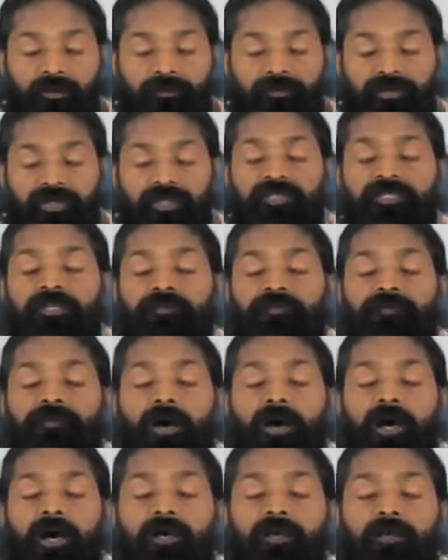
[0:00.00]

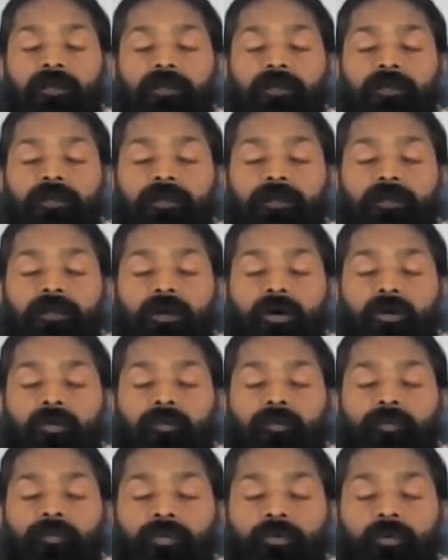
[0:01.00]
justify
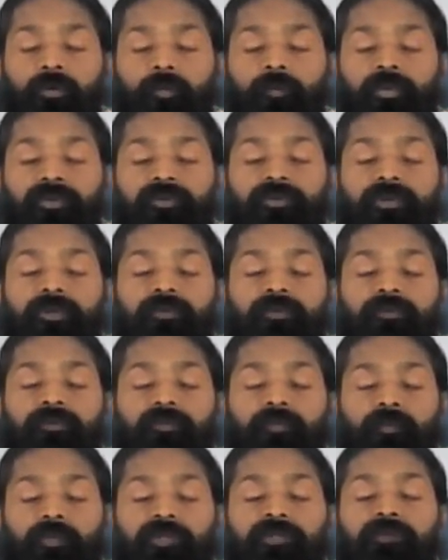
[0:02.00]
of your
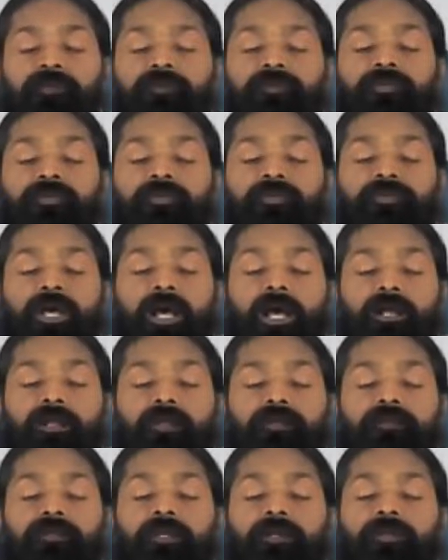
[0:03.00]
presence within
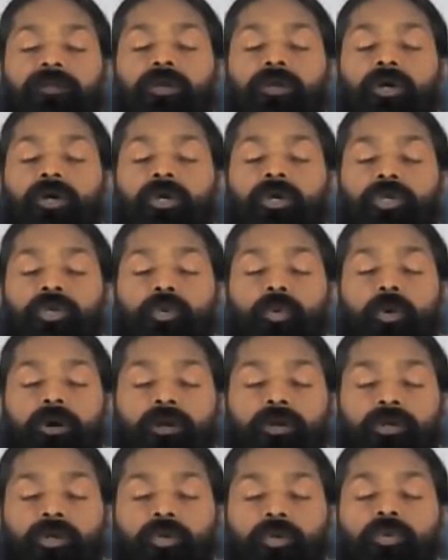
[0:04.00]
society that you
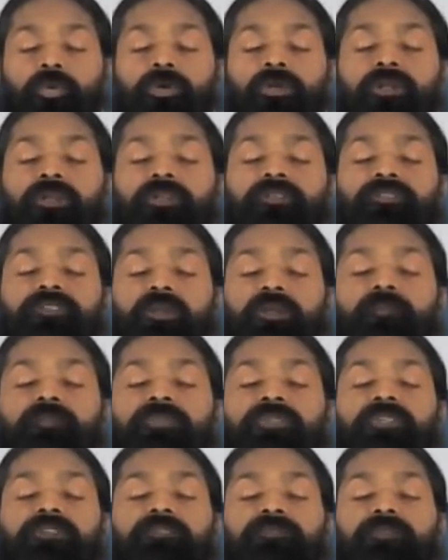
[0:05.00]
are doing
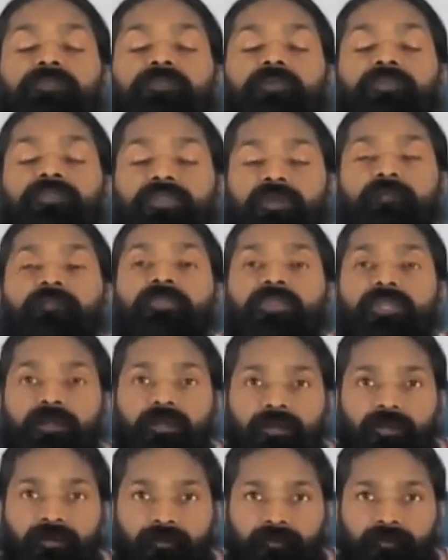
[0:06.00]
something for something.